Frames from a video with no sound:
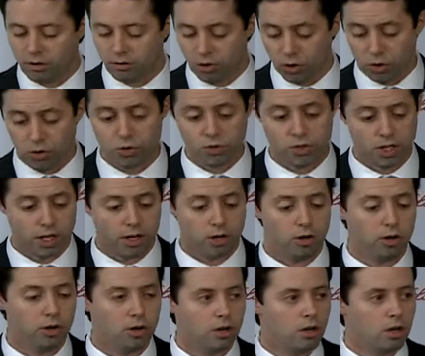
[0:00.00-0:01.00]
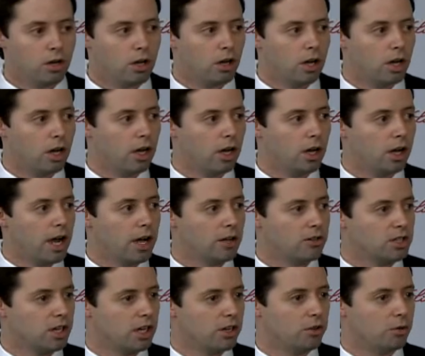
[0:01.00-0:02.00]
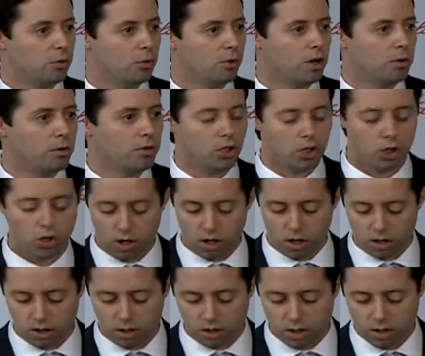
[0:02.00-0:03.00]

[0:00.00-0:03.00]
those that are outside the realm of the law,